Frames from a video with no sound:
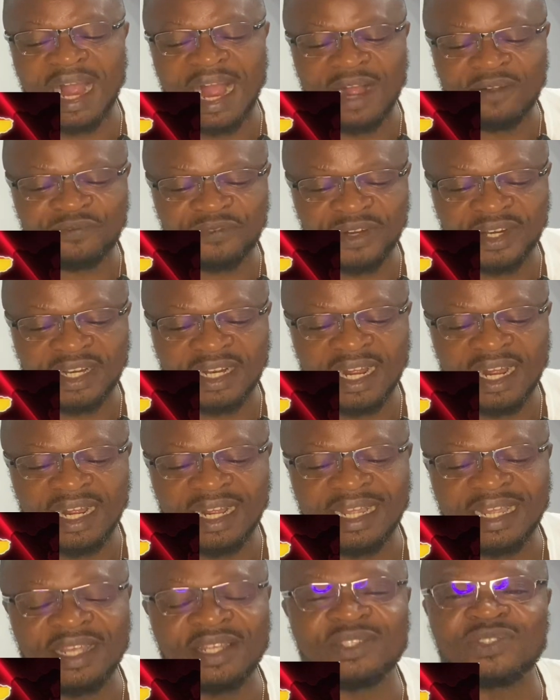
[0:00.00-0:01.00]
Africa
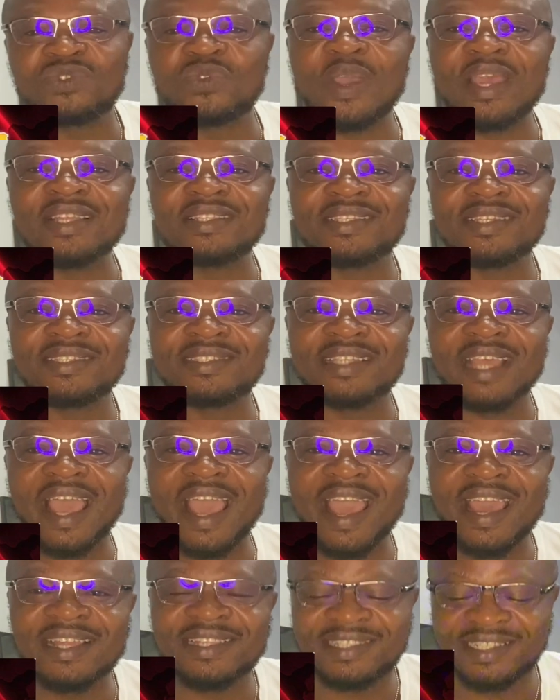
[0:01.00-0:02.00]
in
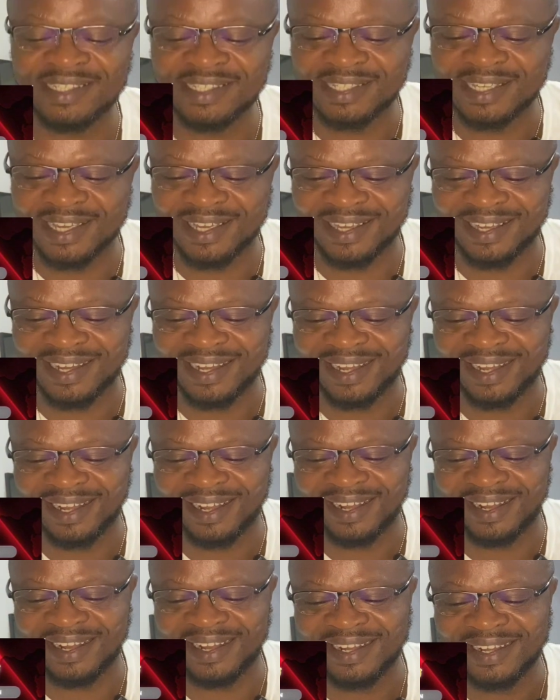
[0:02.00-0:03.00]
2030.
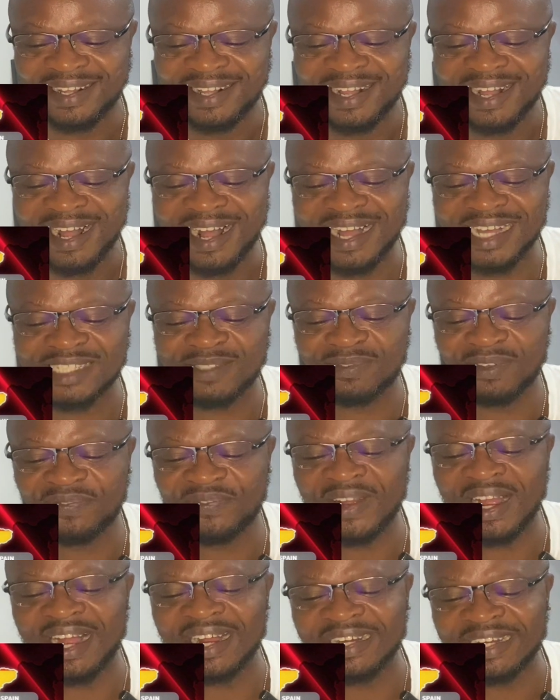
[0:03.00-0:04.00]
As
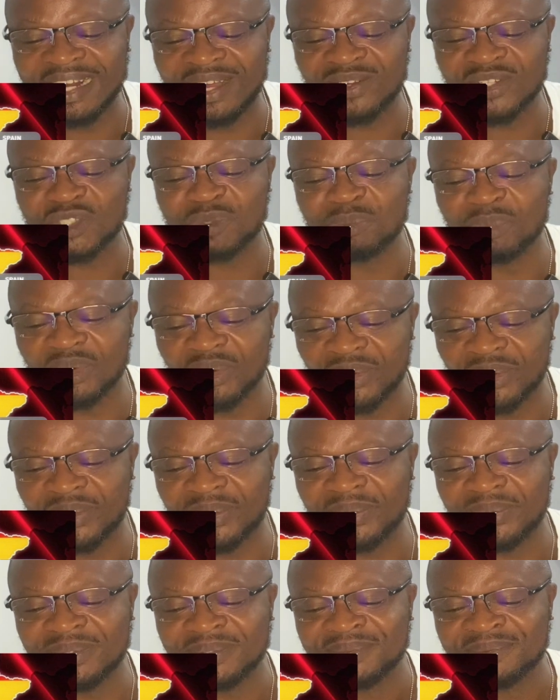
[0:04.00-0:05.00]
FIFA announced
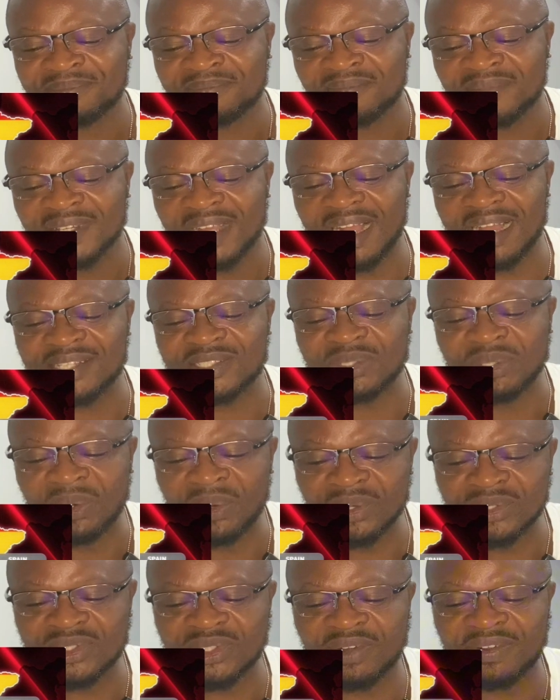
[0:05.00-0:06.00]
Morocco as
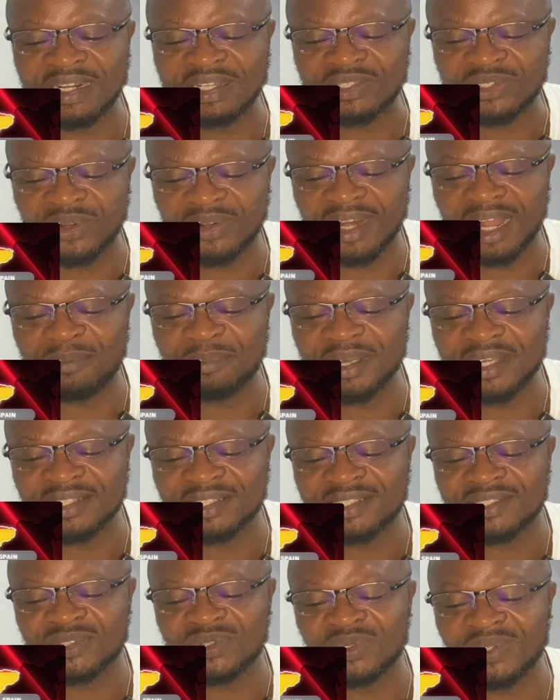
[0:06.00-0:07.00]
host of the tournament,
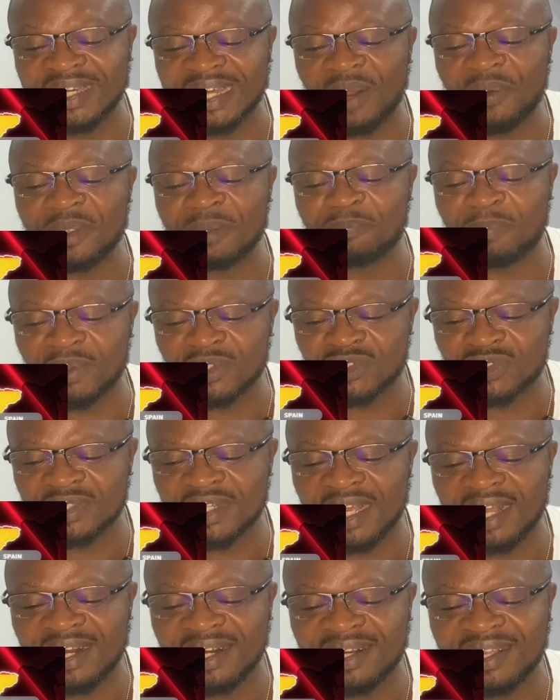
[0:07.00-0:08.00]
together with
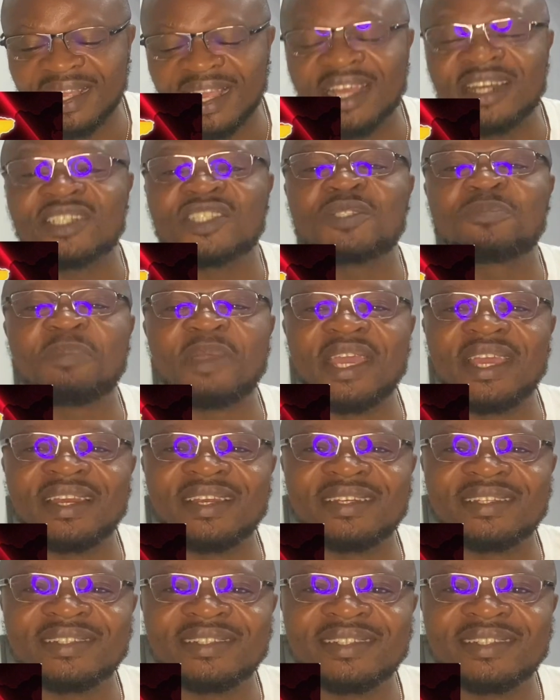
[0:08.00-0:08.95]
Portugal and Spain.